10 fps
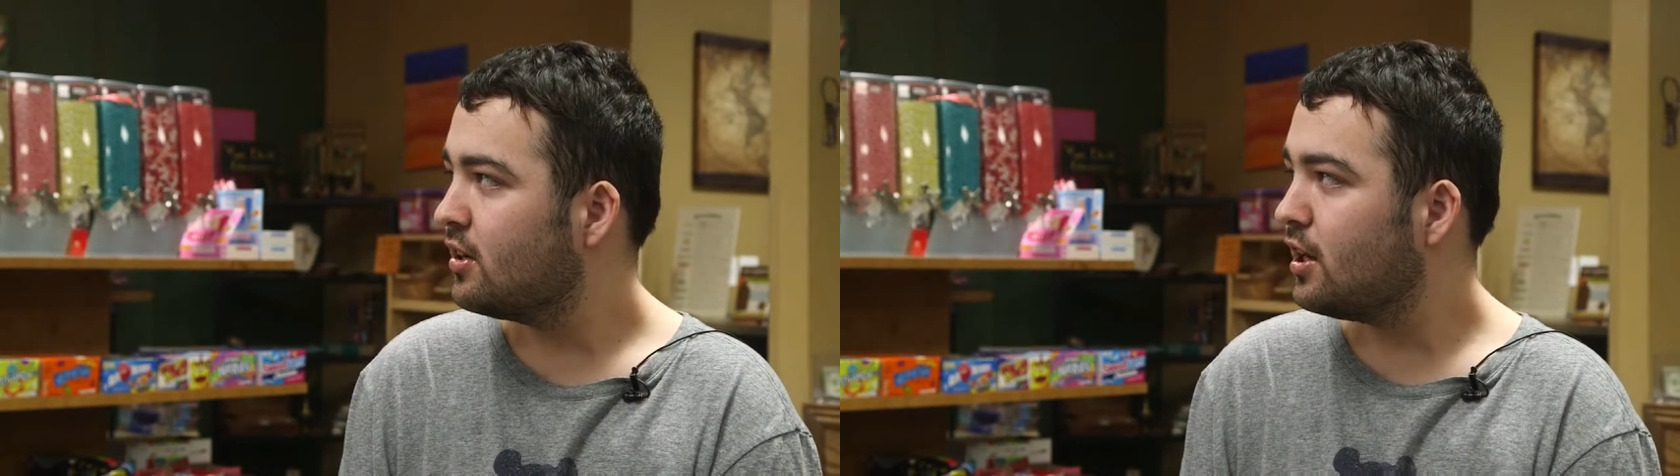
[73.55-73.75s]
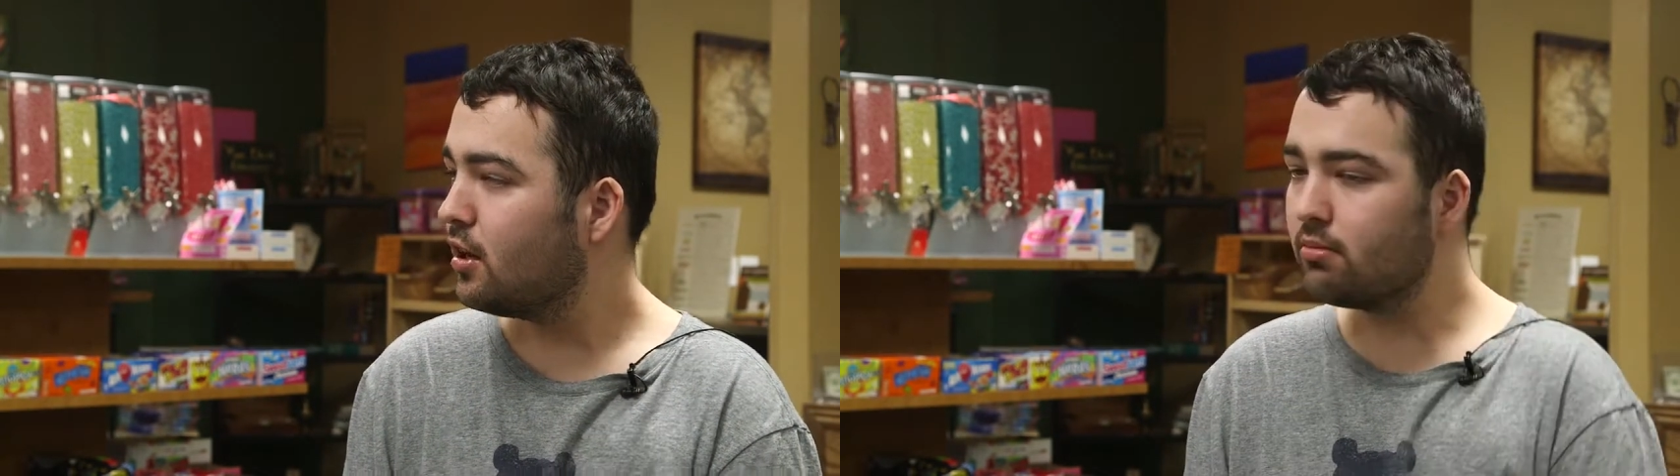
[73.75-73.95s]

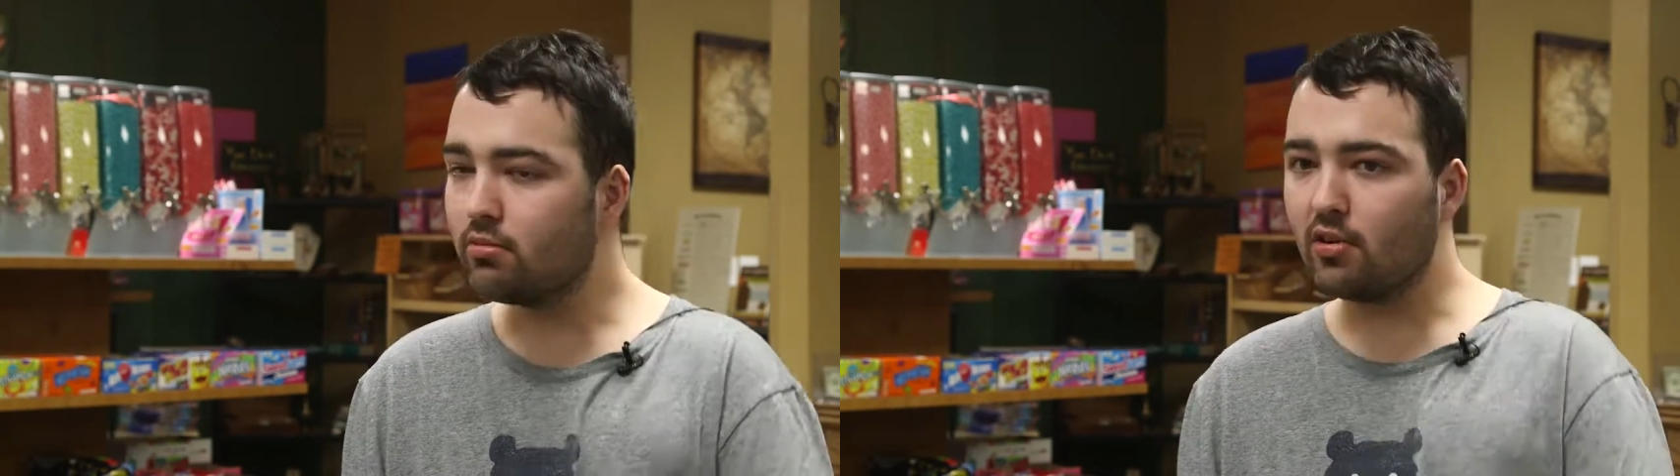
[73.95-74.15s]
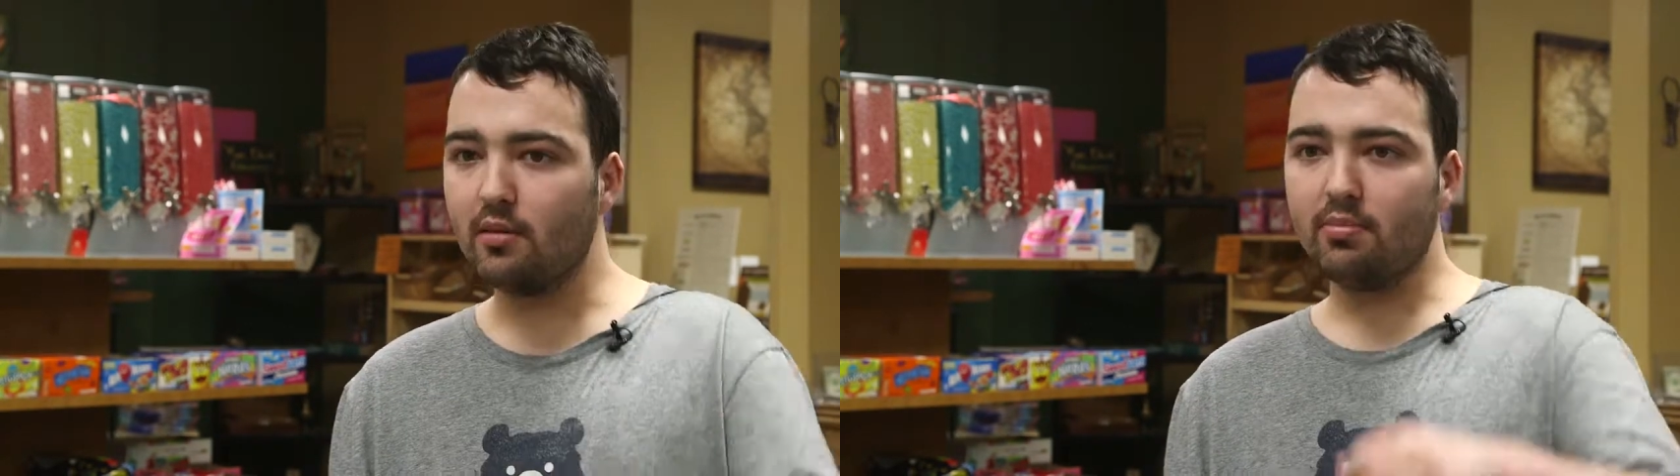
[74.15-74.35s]
help
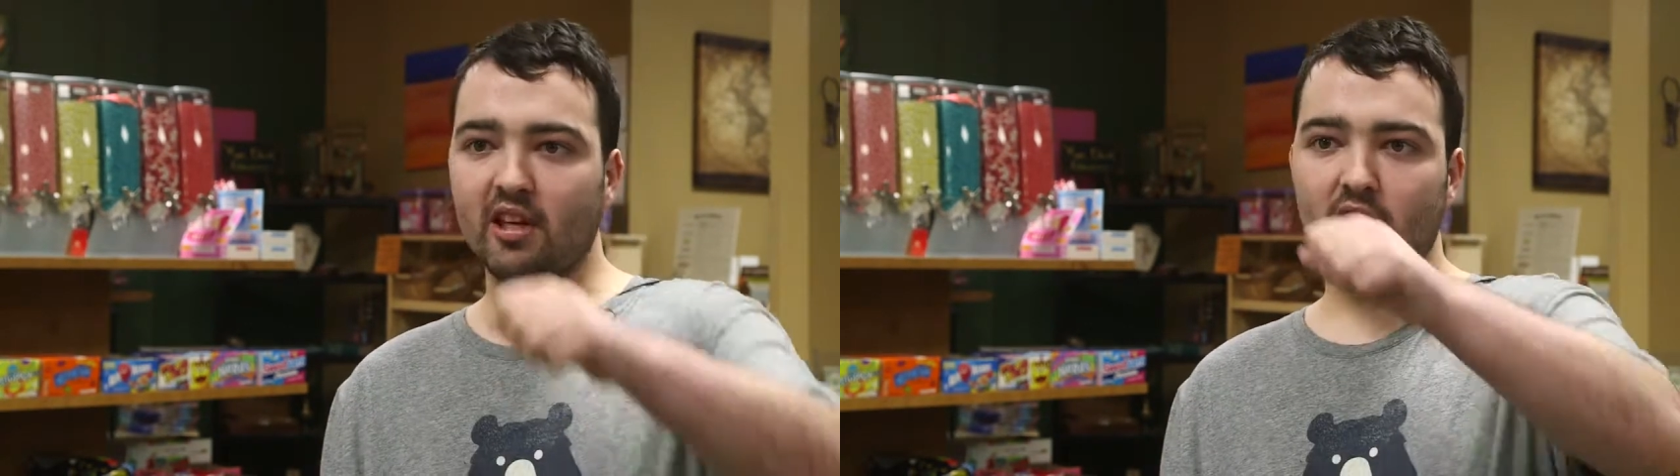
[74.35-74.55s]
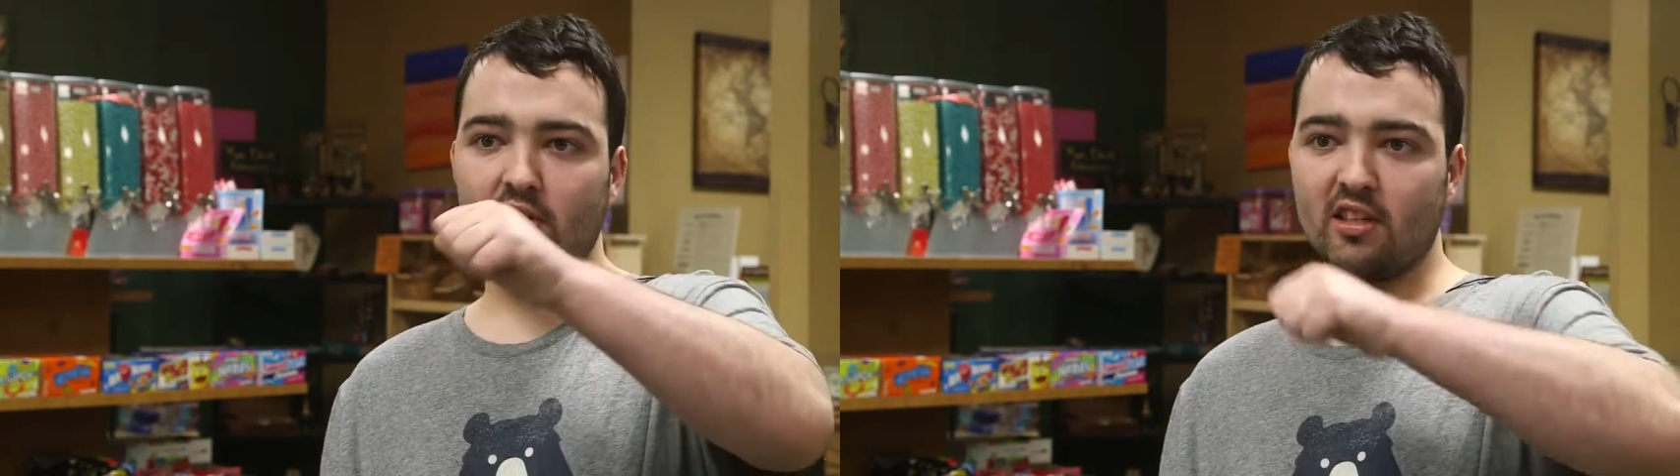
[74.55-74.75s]
wipe
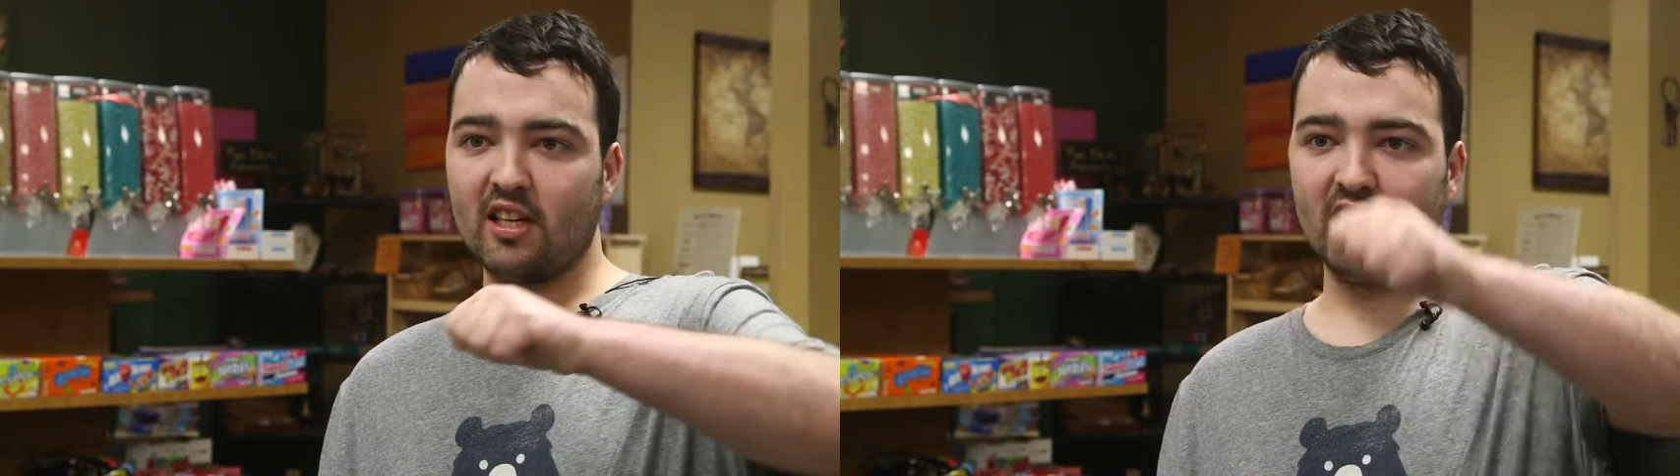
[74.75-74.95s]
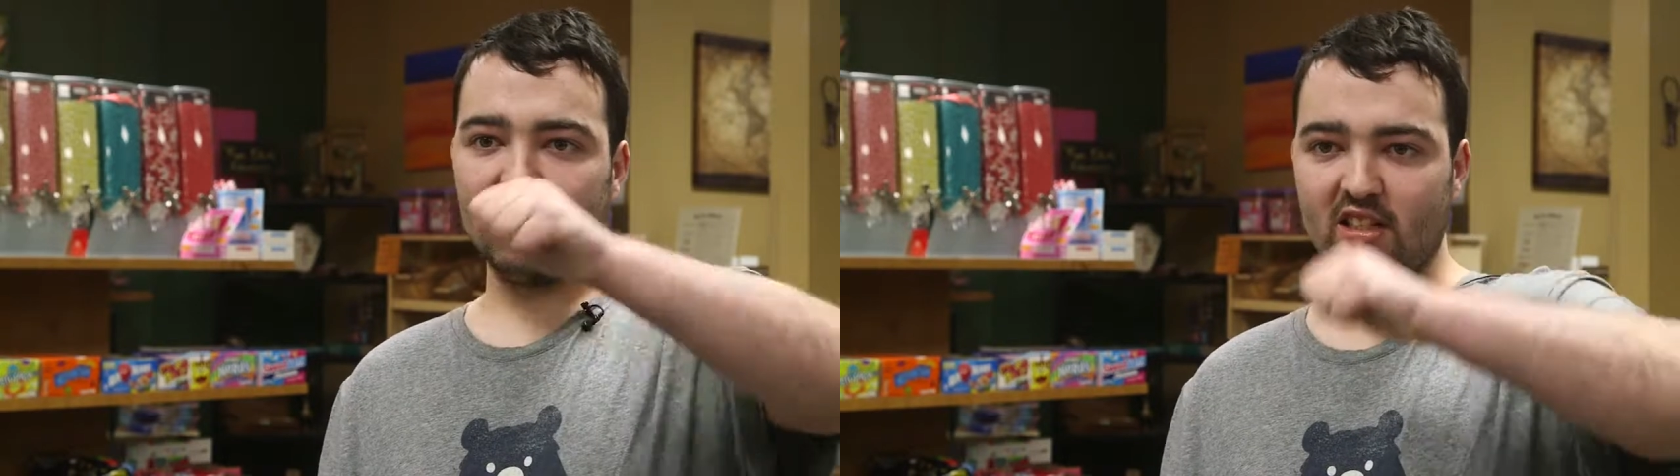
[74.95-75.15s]
down the
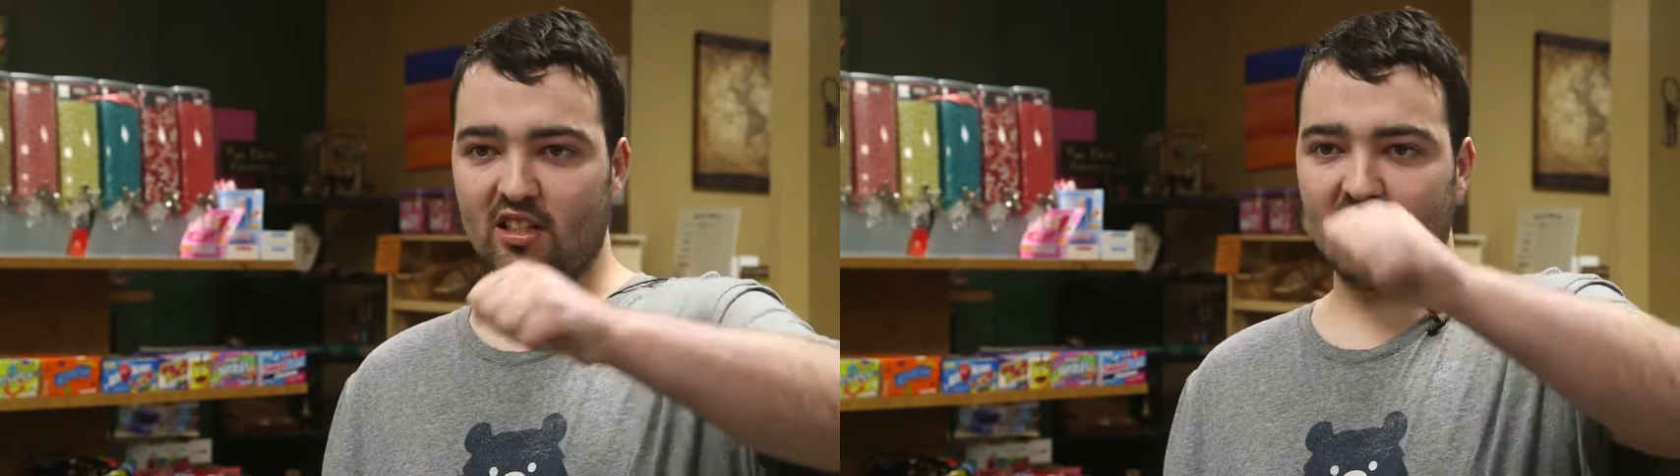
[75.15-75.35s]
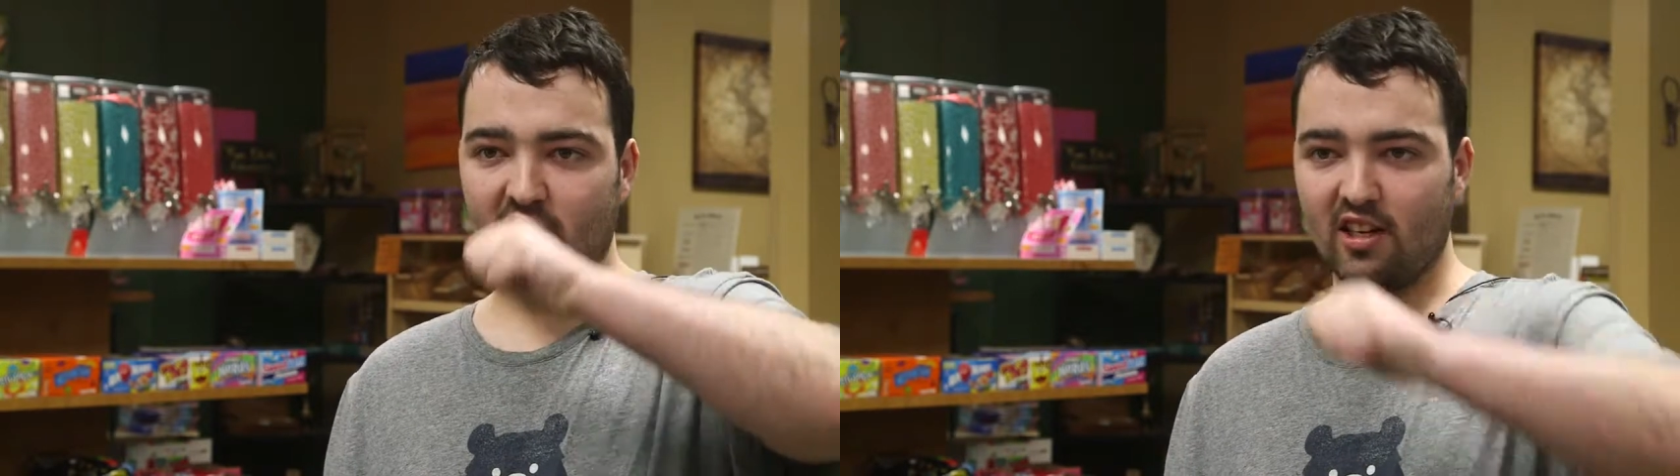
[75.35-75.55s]
candy
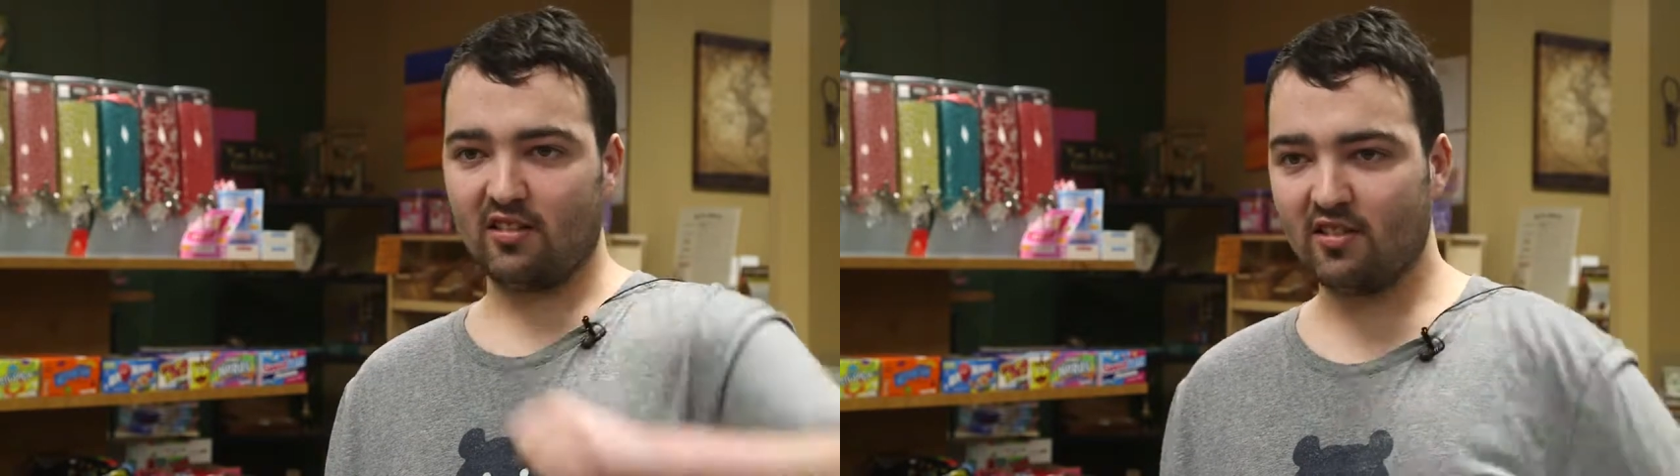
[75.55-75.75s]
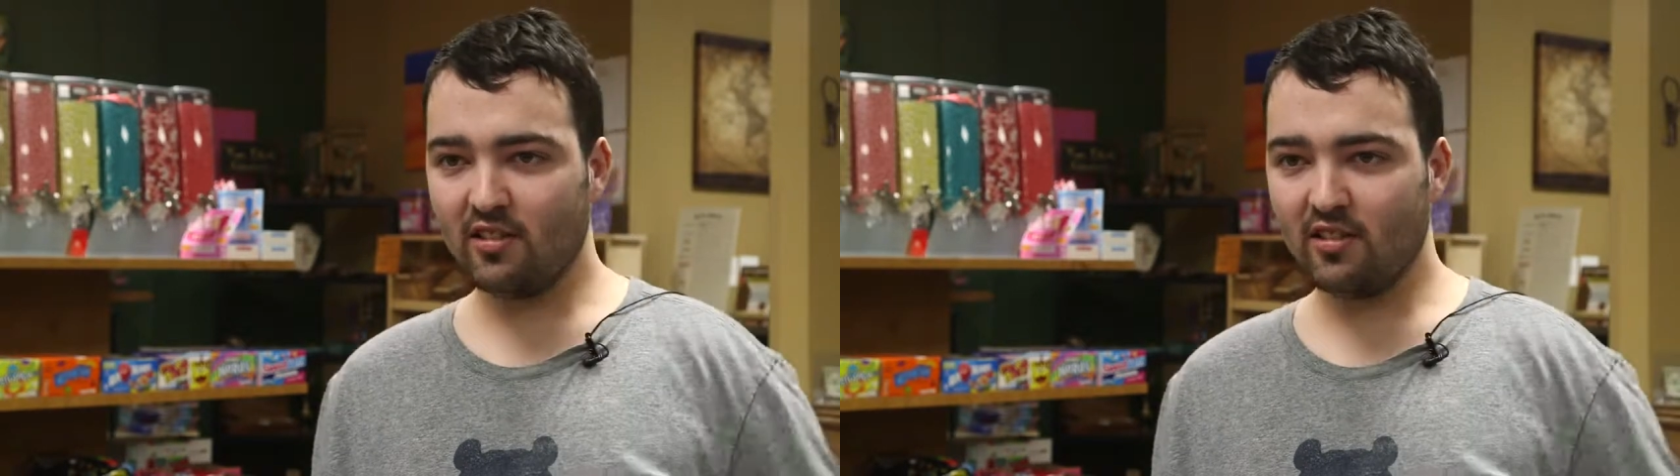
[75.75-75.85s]
stuff